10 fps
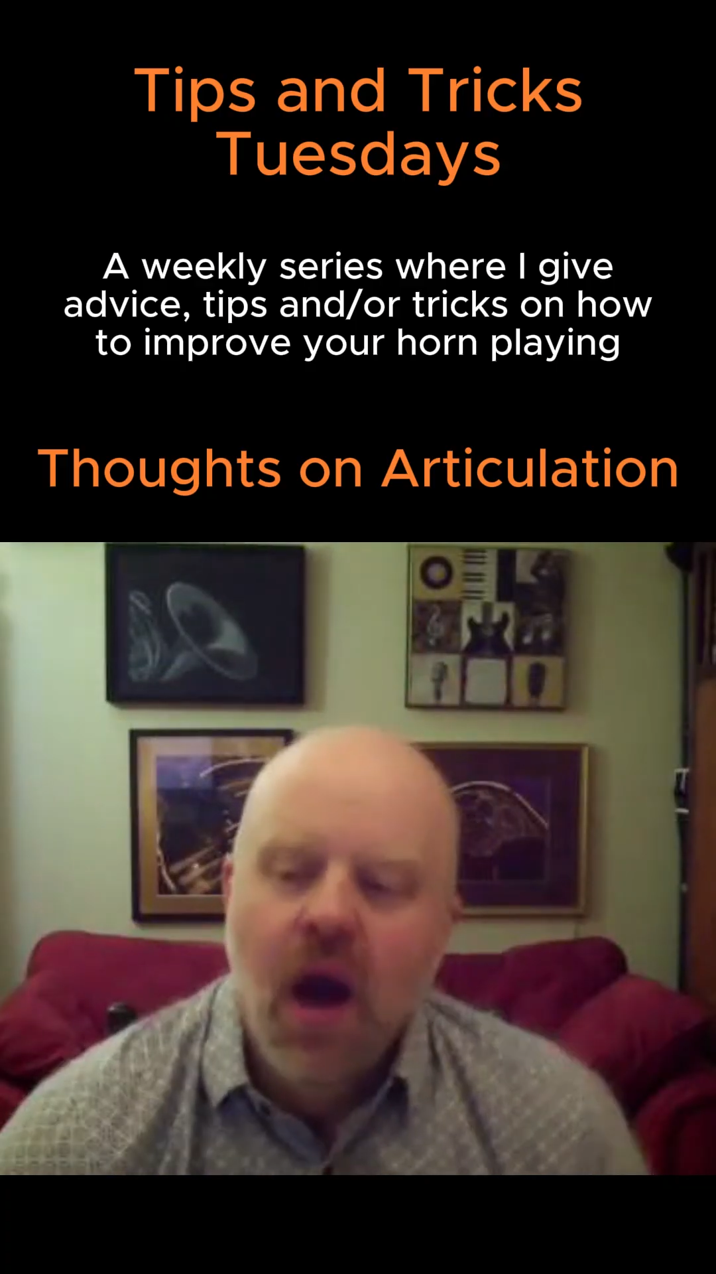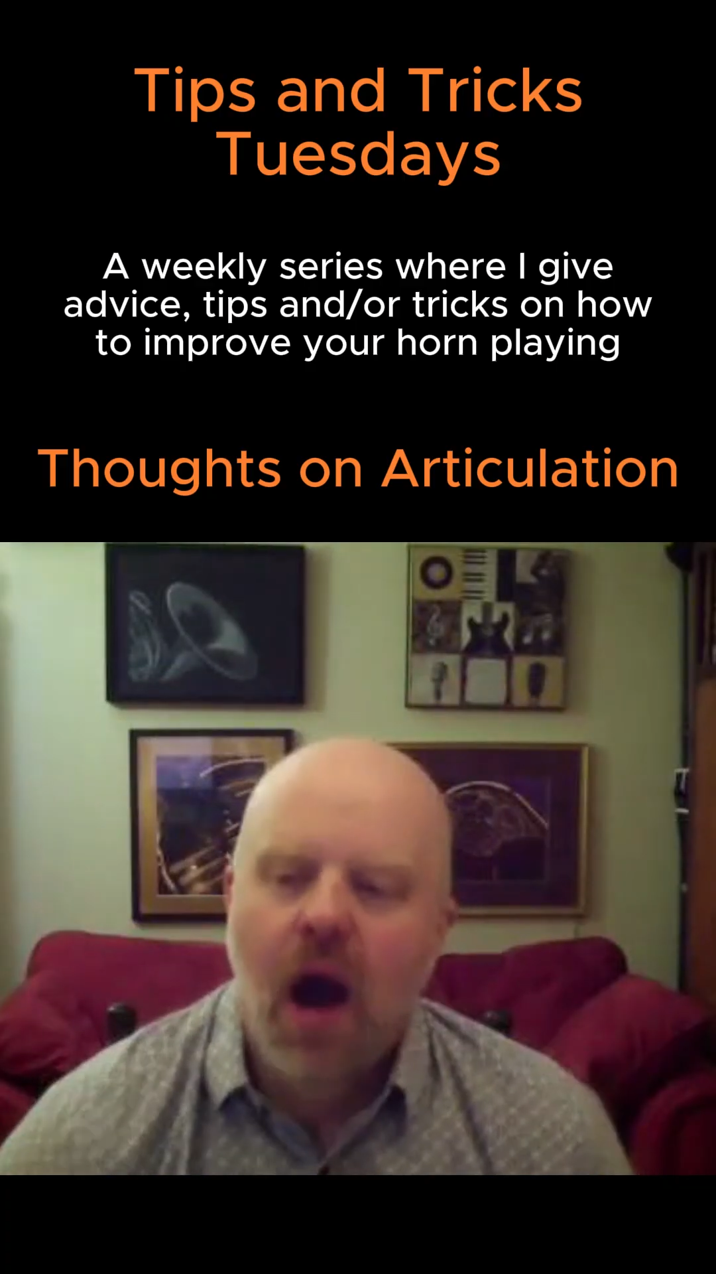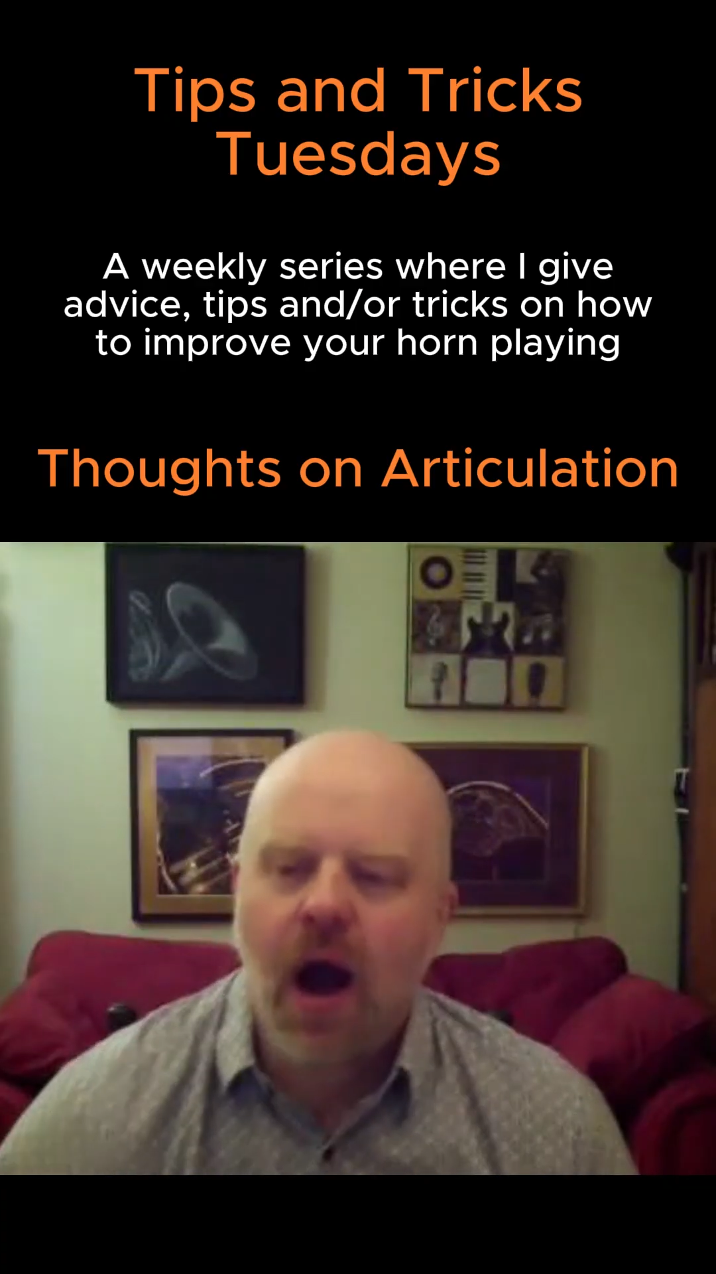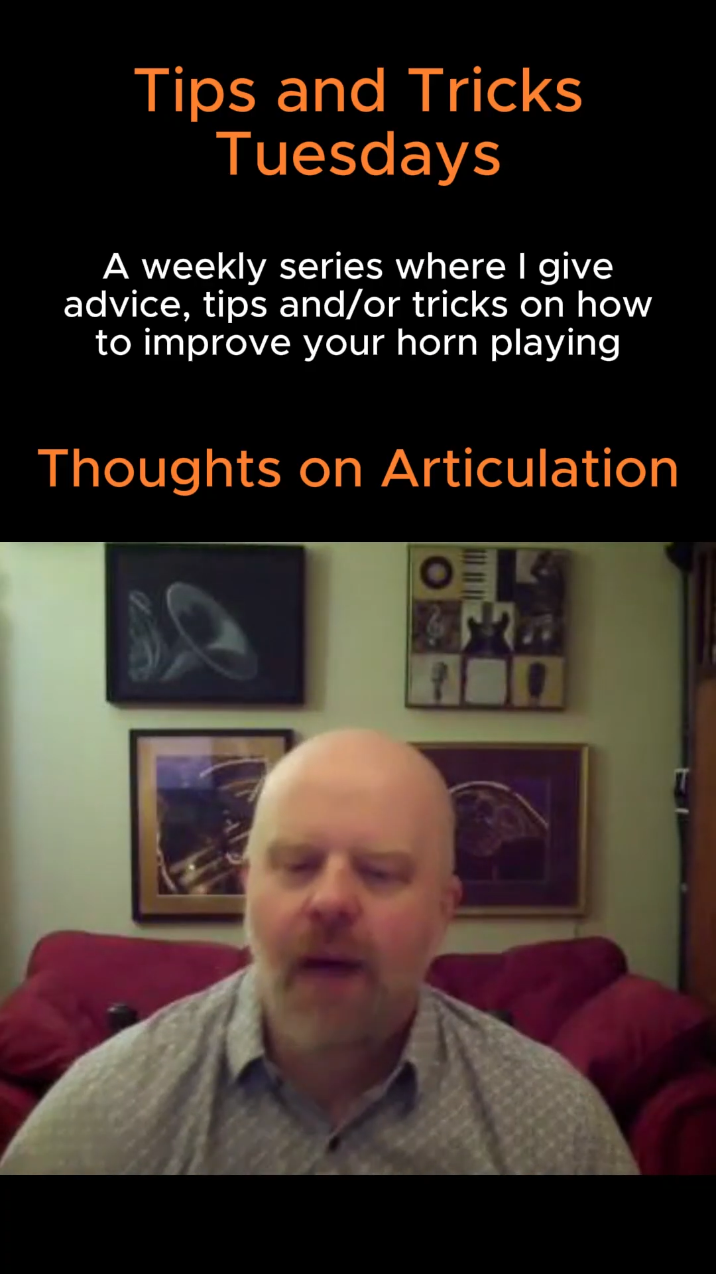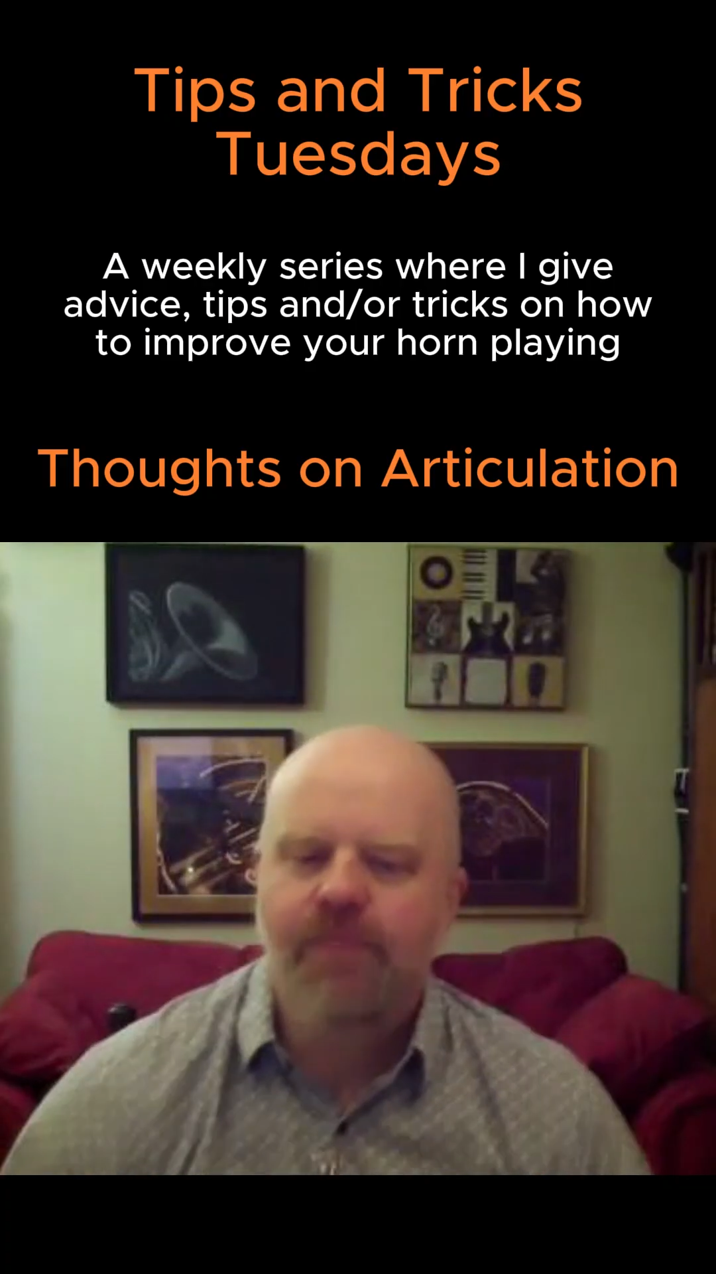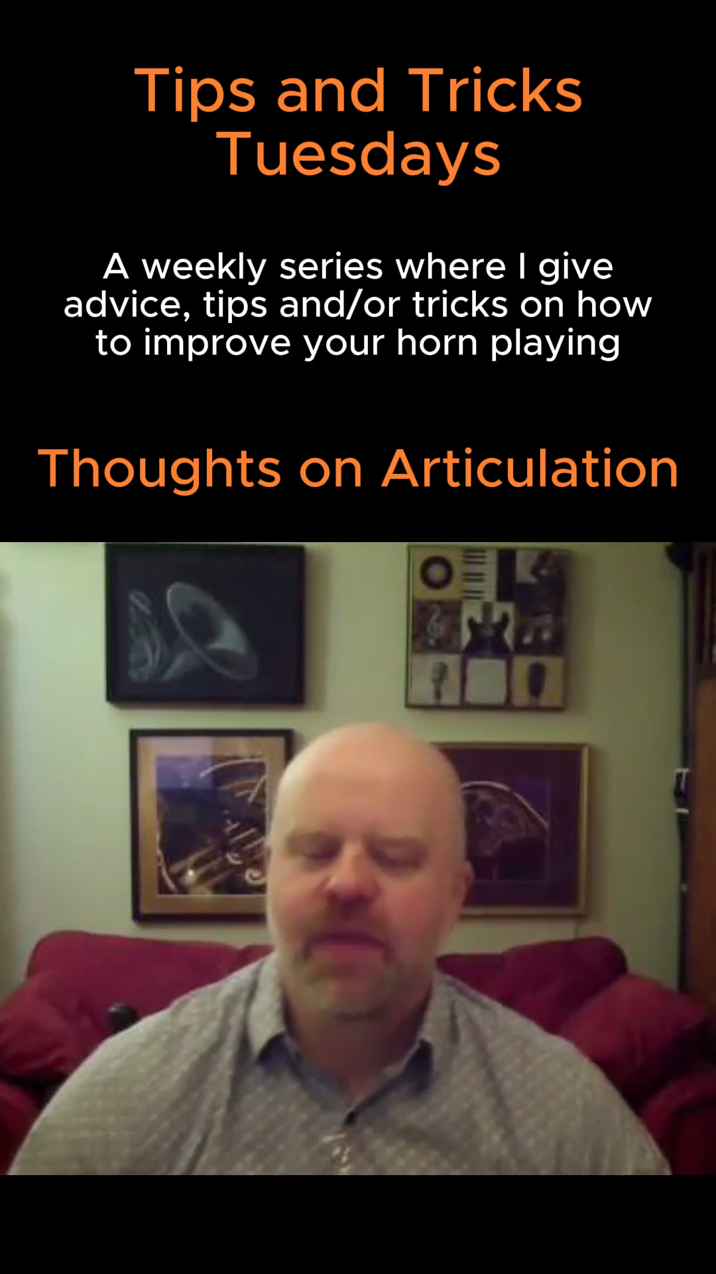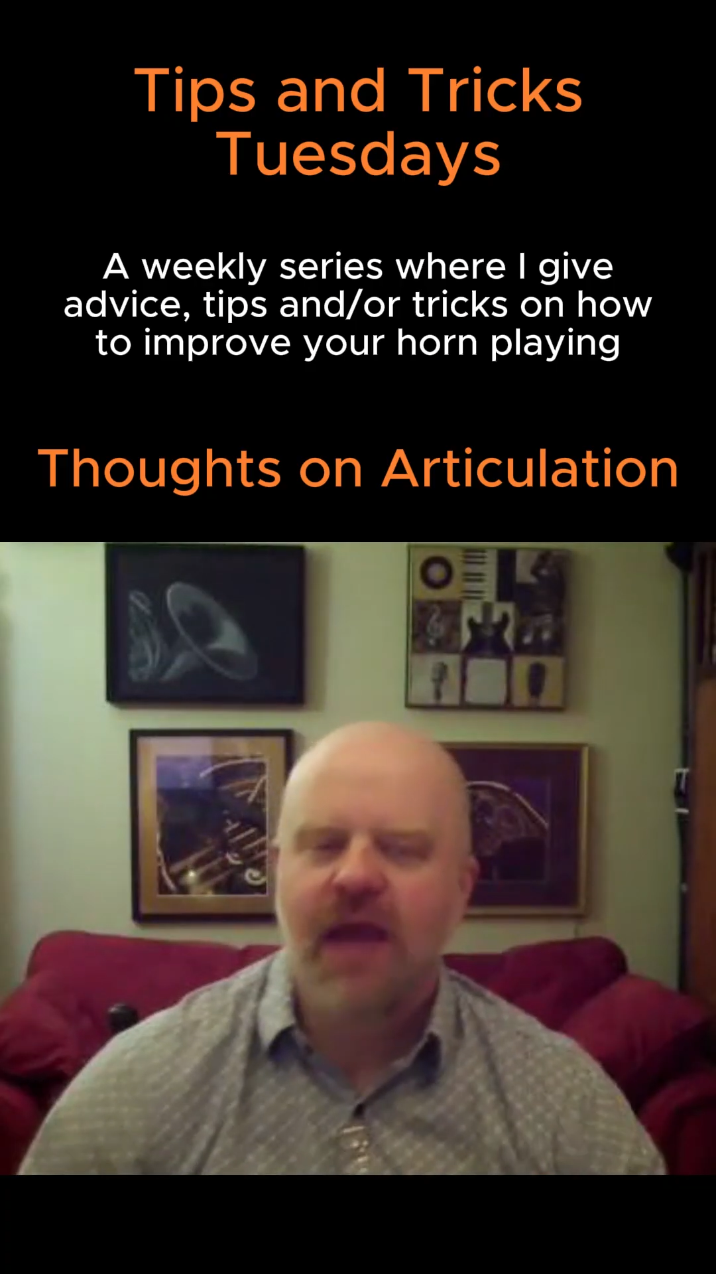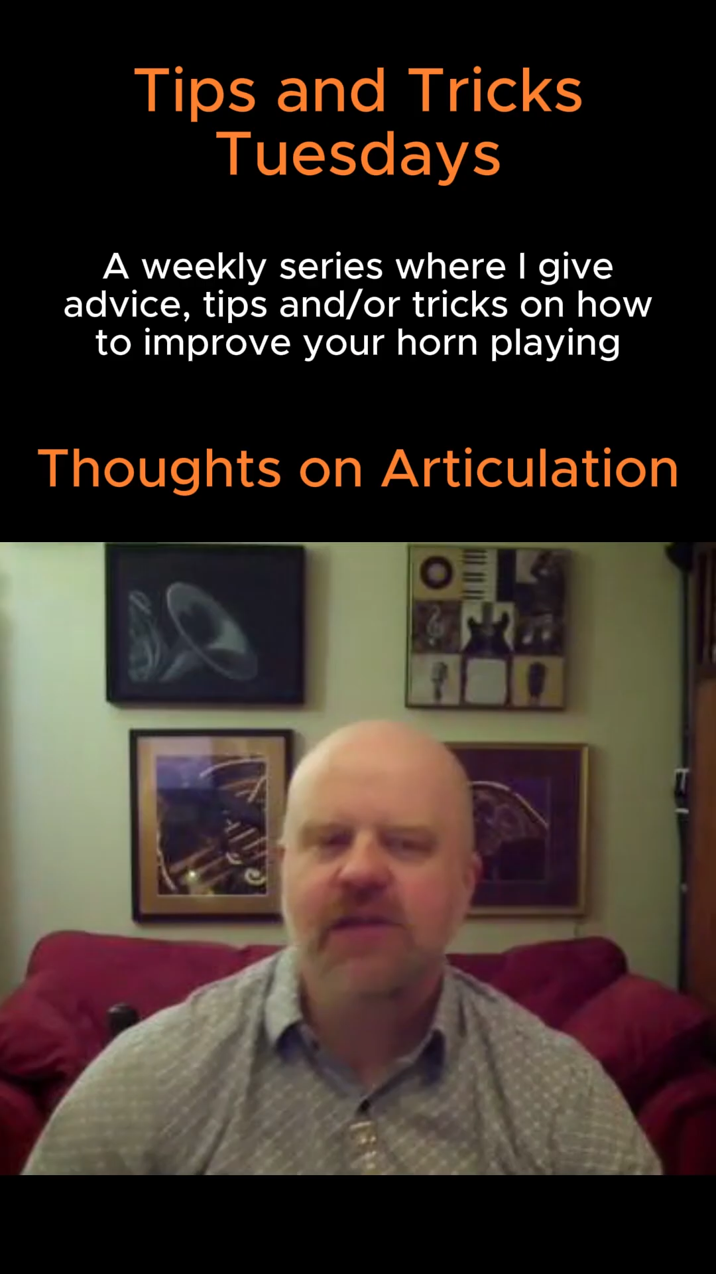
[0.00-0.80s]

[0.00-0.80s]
And